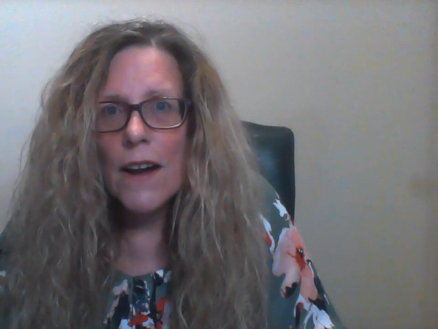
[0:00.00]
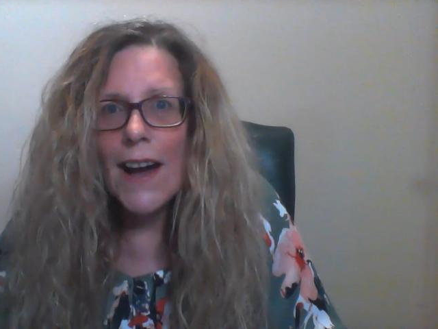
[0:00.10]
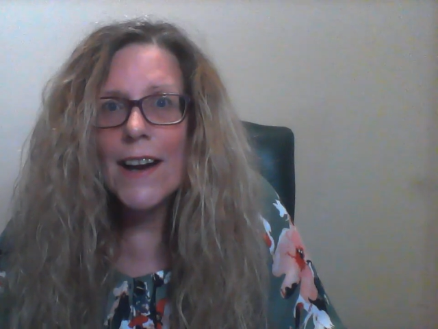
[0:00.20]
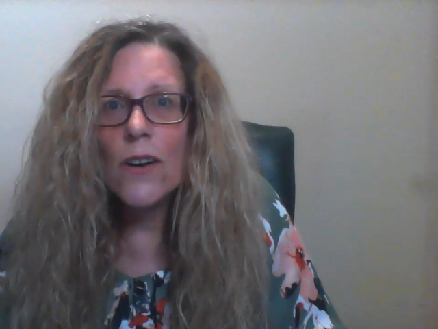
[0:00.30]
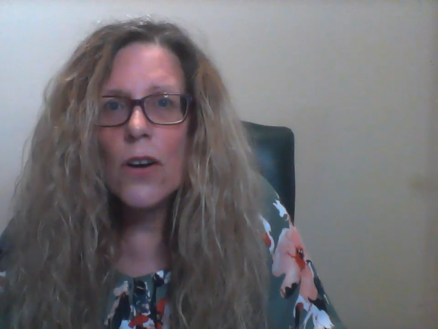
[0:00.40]

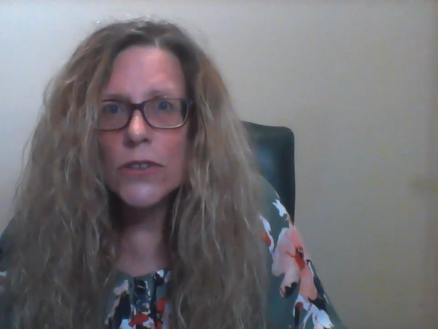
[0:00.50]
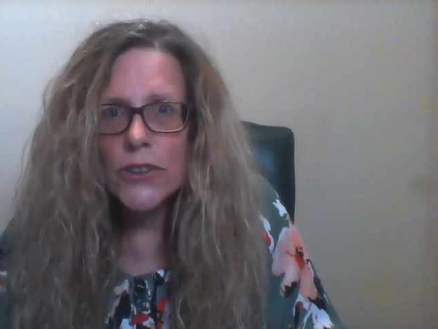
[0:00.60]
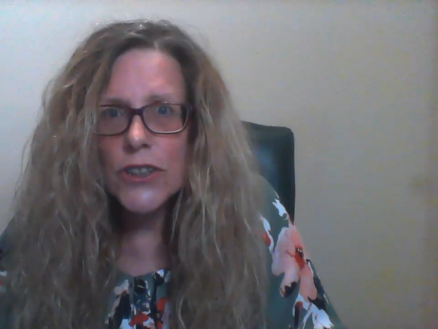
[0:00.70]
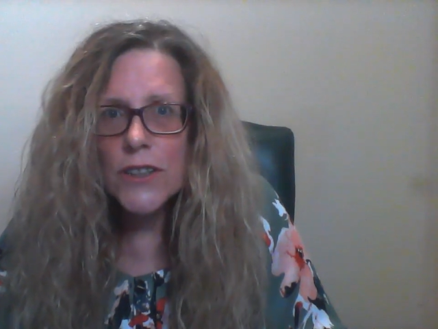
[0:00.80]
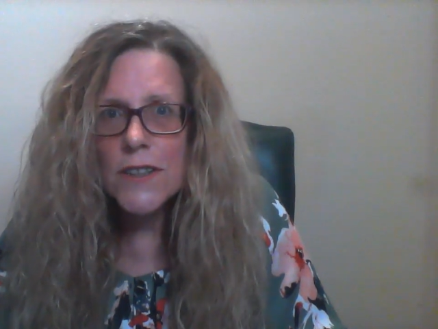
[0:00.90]
A
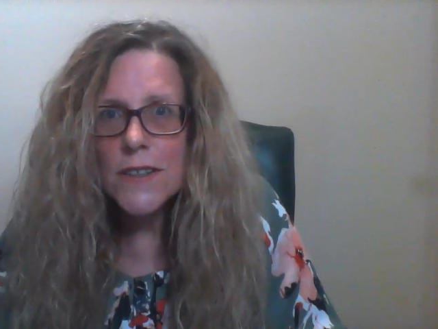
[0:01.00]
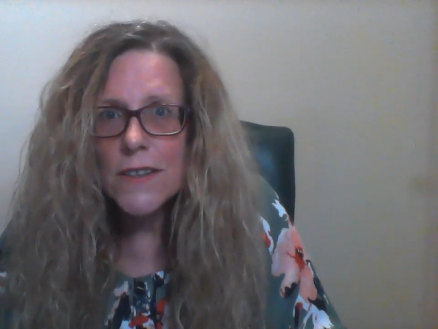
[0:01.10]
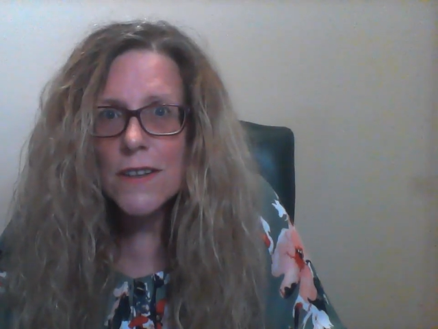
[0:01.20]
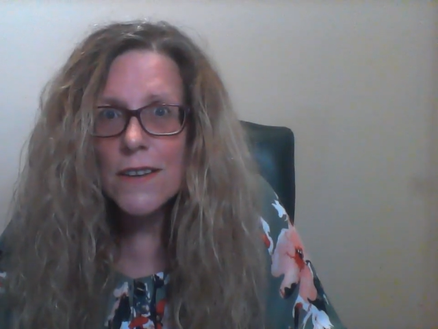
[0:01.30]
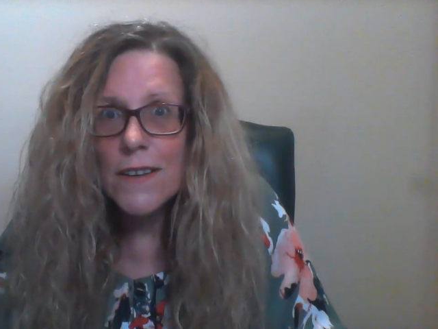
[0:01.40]

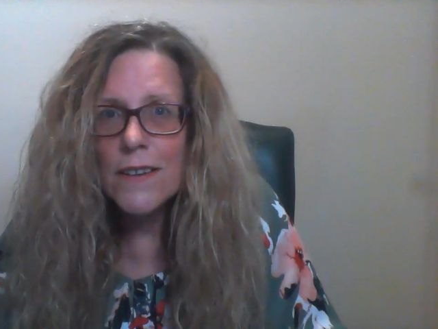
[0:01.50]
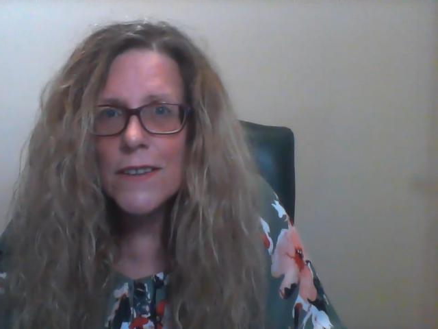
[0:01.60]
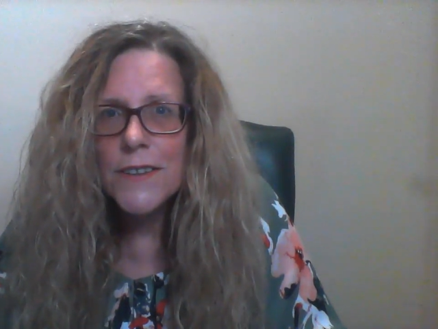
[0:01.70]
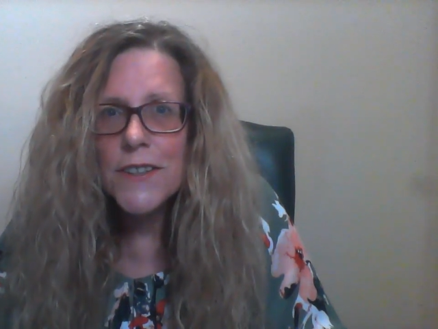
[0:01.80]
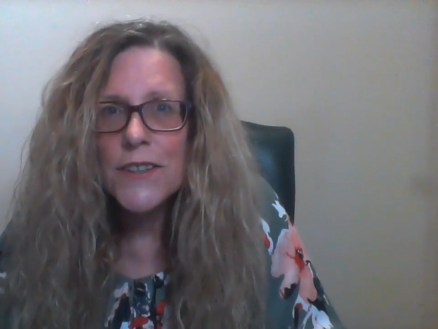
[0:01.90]
Conscious
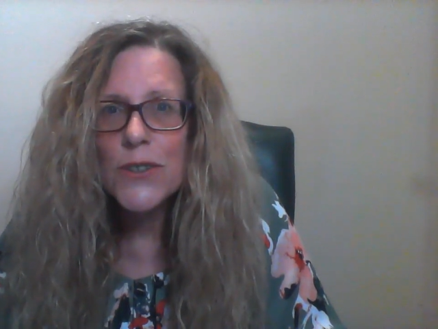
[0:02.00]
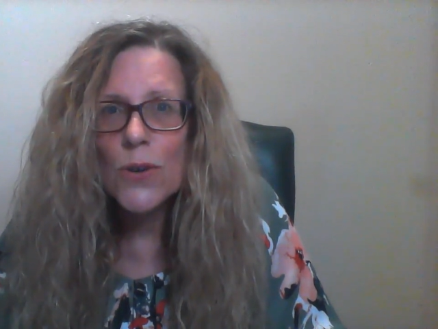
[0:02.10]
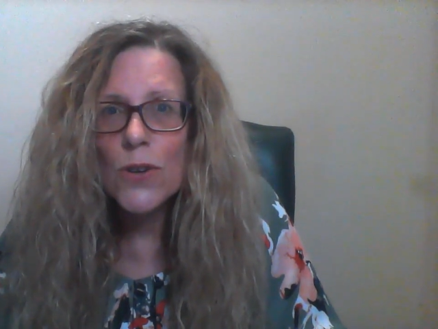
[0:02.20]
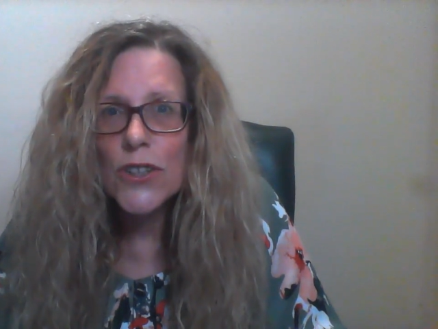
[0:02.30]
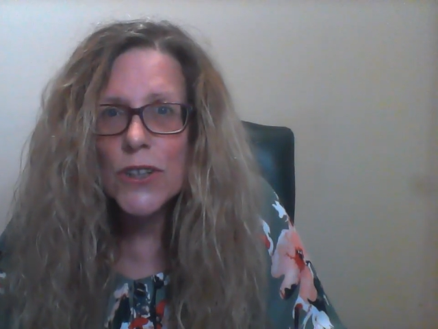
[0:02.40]

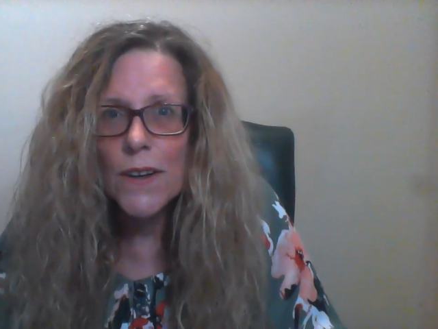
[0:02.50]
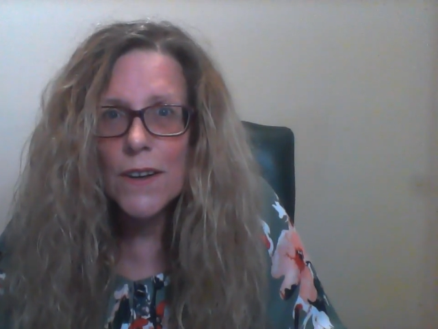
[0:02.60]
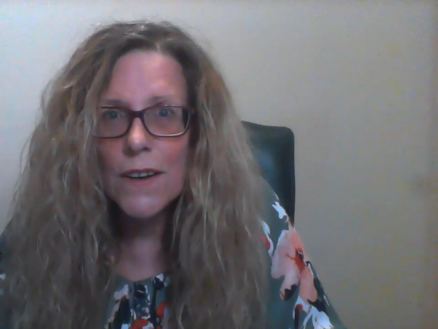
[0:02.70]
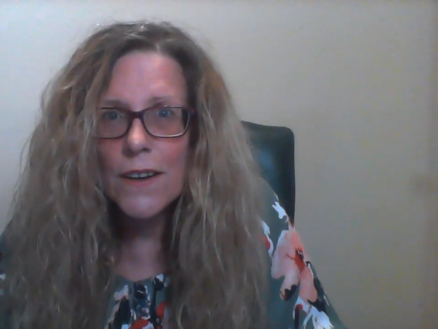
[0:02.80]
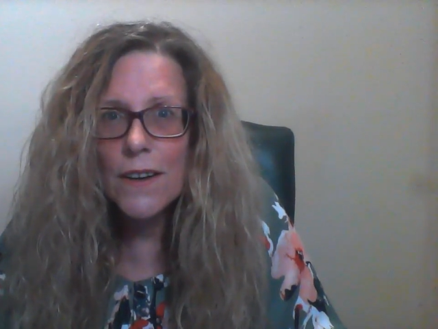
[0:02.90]
Distortion.